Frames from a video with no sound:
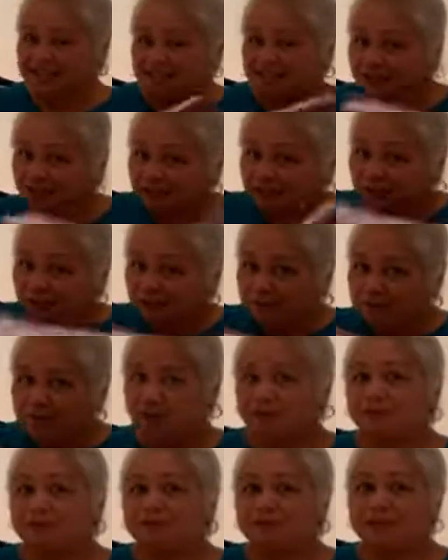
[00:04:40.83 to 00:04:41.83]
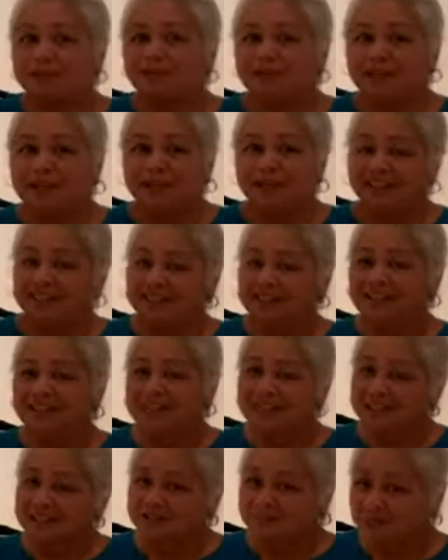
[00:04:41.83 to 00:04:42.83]
So if you hear paper flipping,
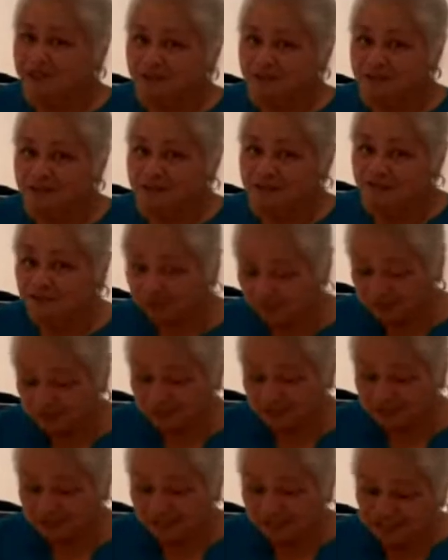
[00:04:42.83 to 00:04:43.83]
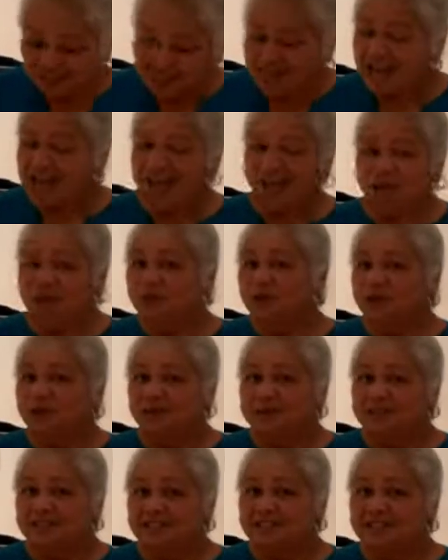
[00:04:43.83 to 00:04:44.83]
that's me and my notes. I don't want
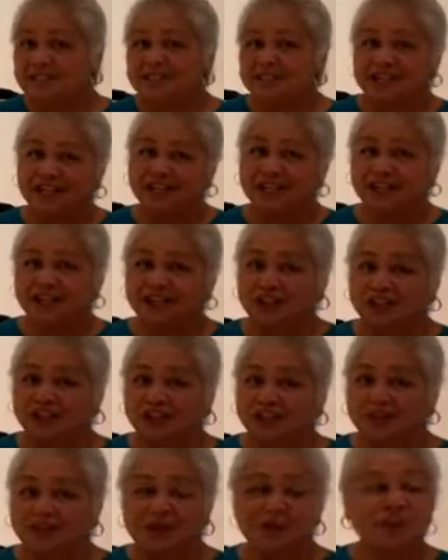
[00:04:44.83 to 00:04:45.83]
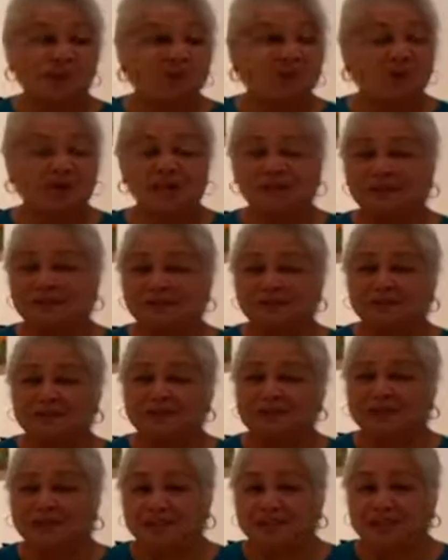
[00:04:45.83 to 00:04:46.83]
to miss telling you important
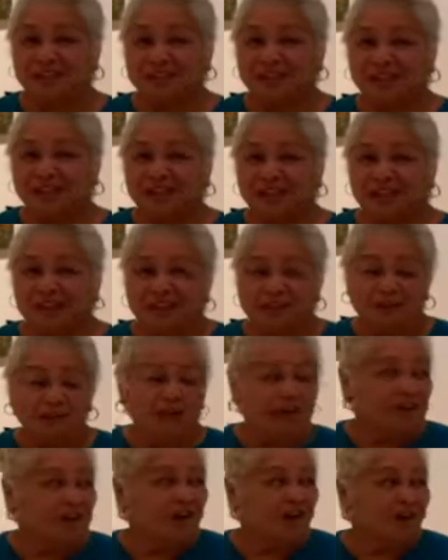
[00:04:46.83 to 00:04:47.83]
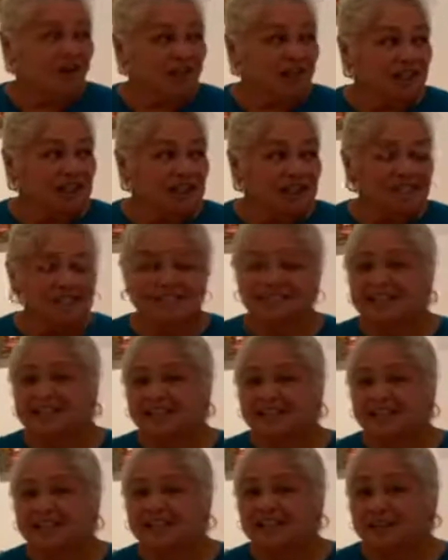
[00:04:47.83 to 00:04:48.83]
information about the
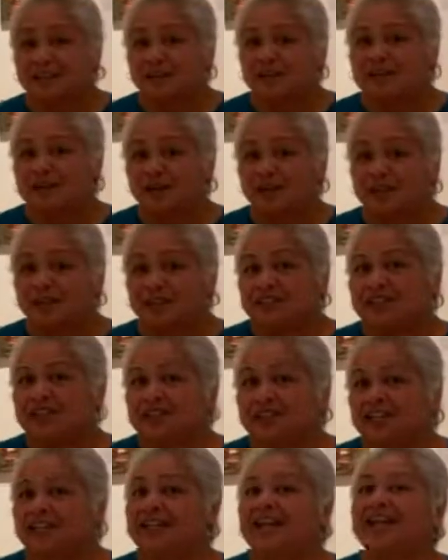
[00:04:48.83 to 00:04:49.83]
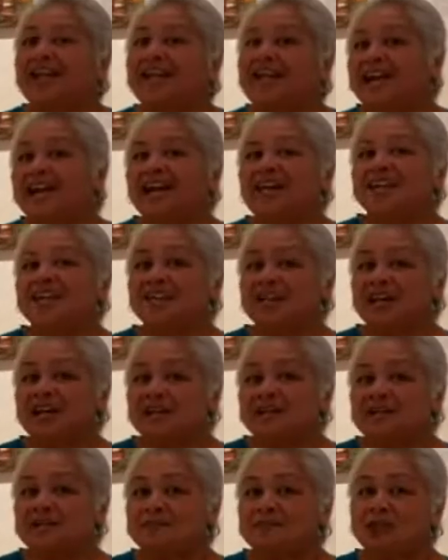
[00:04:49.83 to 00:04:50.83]
artists and about
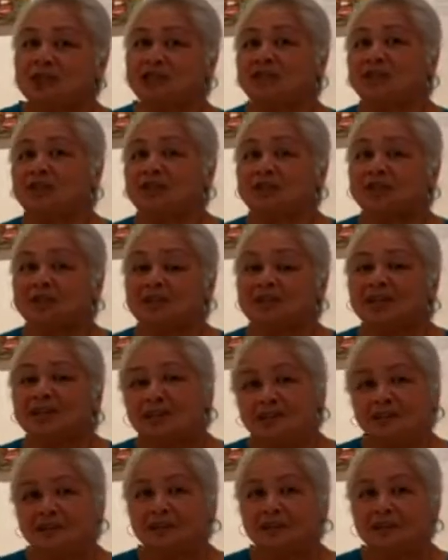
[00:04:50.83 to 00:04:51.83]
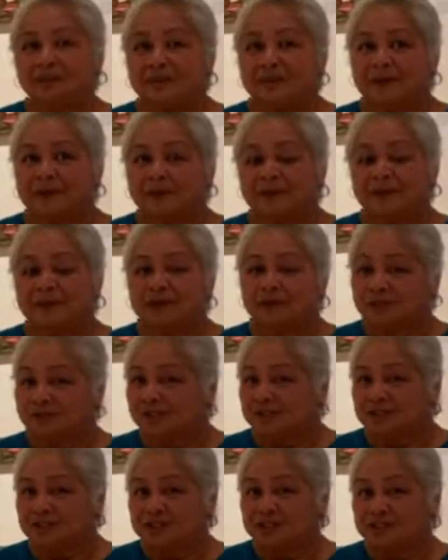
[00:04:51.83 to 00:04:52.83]
Adeliza McHugh. Remember, who
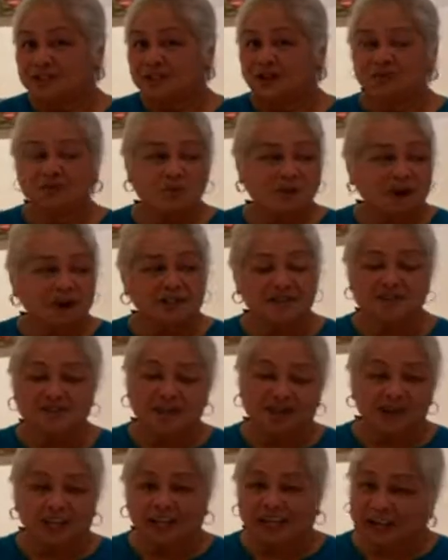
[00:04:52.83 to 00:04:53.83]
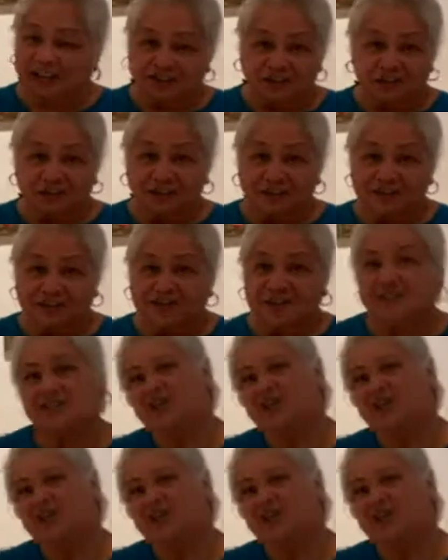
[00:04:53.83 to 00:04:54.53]
is she? Rockstar gallerist.